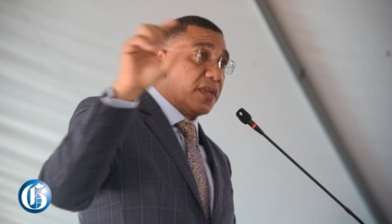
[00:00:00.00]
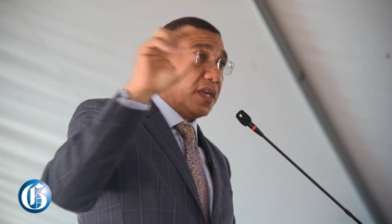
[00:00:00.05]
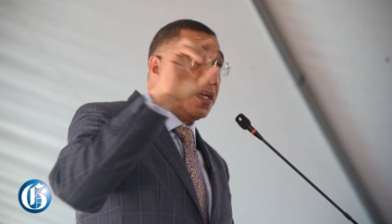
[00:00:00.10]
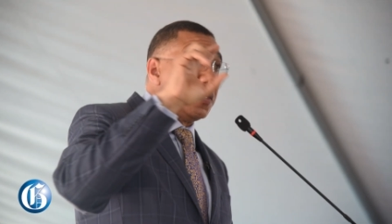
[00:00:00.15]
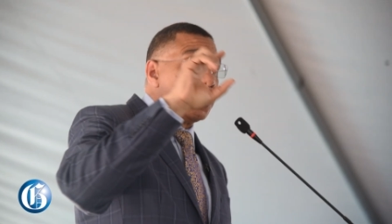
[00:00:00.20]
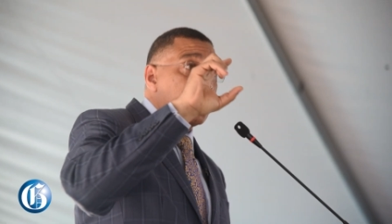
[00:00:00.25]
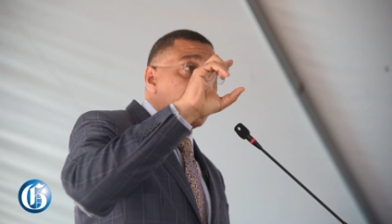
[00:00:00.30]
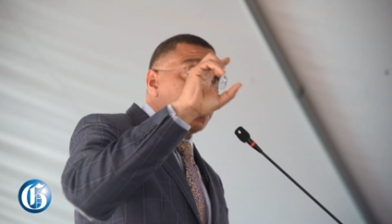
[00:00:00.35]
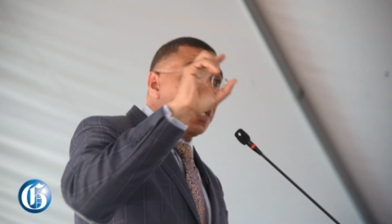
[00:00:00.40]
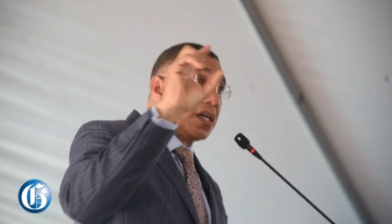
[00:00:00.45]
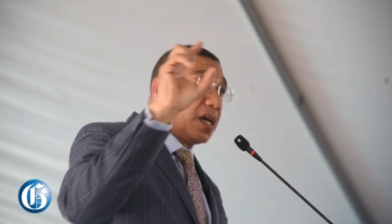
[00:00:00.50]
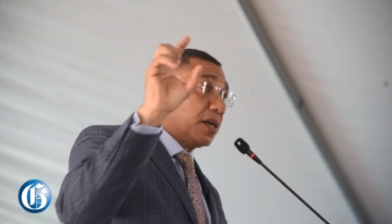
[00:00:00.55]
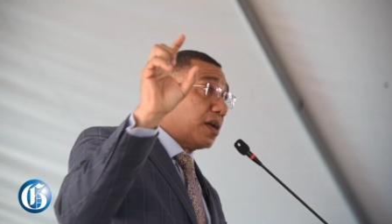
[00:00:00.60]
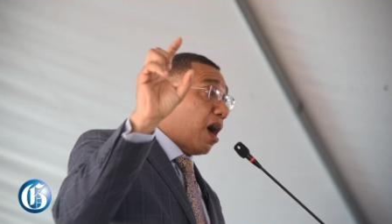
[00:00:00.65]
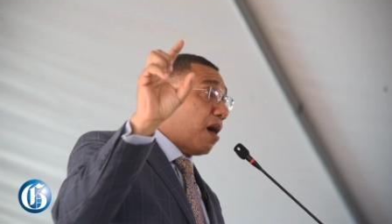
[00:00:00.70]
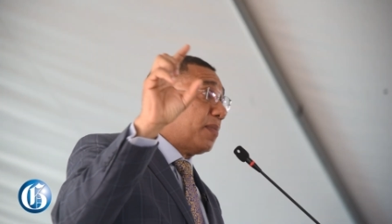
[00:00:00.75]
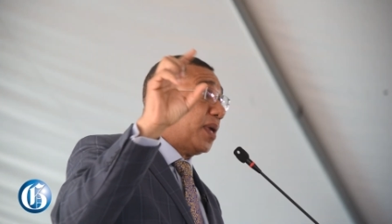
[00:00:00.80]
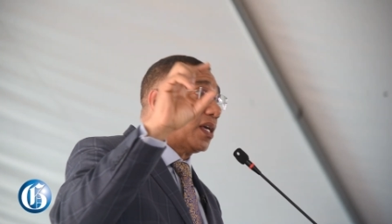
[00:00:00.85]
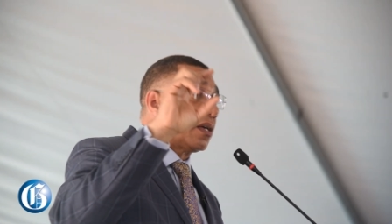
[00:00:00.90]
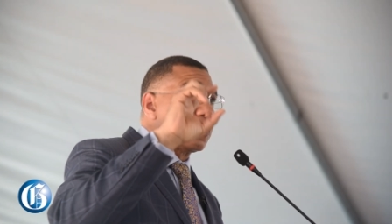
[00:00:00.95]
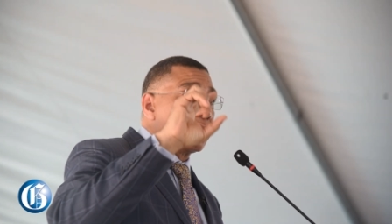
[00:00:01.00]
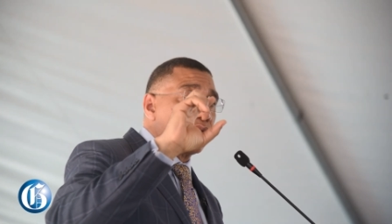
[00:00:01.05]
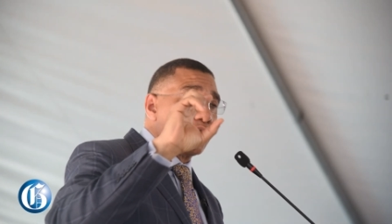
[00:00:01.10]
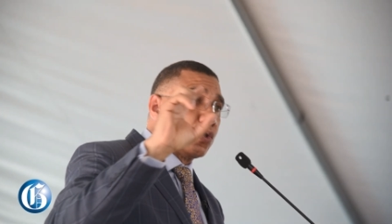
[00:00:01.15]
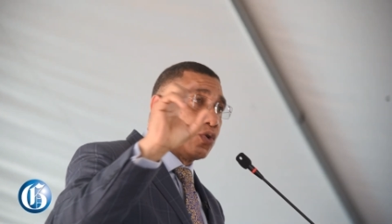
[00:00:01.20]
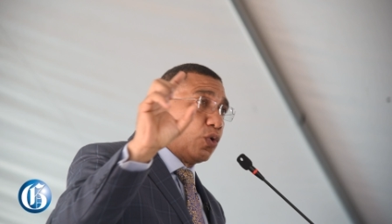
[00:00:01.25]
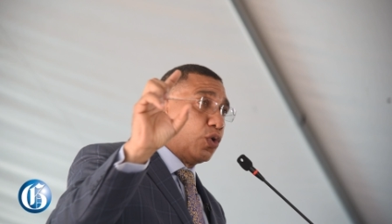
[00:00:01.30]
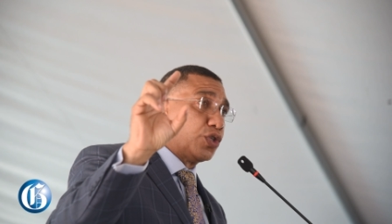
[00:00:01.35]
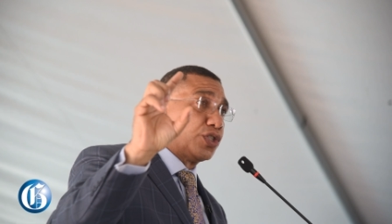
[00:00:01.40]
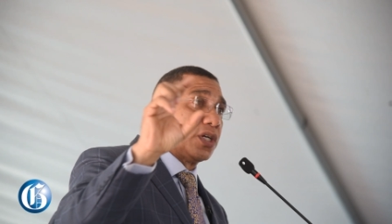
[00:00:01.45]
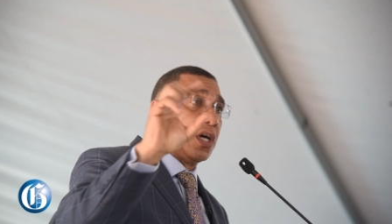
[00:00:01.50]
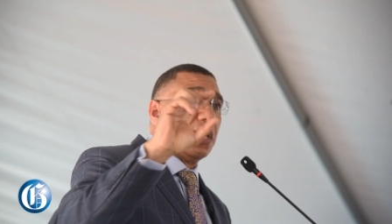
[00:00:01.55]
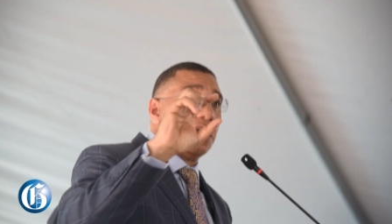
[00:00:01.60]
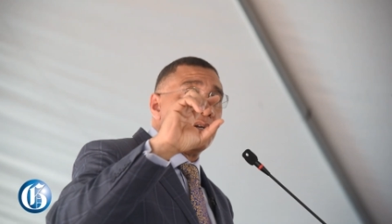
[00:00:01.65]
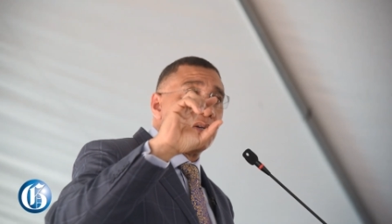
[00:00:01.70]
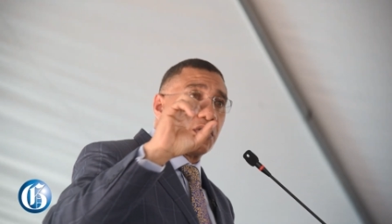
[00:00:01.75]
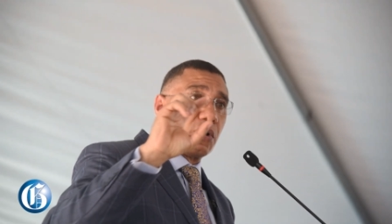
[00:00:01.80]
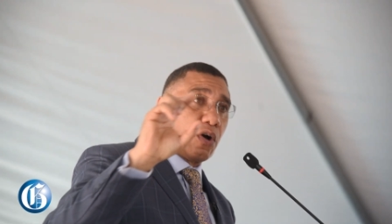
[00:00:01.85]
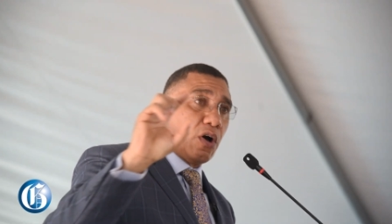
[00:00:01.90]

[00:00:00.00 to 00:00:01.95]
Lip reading: Its economic, social,